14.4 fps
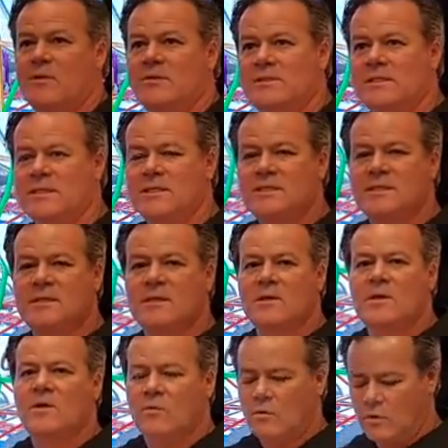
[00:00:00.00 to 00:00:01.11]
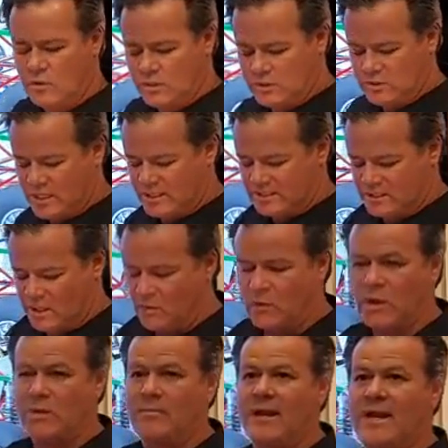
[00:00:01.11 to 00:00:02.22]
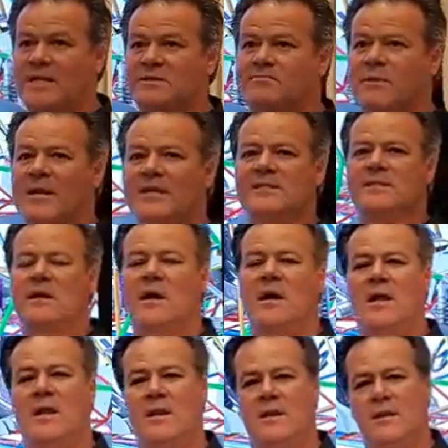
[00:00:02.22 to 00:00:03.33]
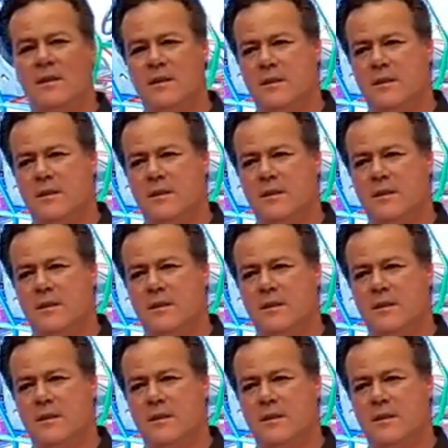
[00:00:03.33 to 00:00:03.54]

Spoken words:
post is, we'll adjust our wheelbase based on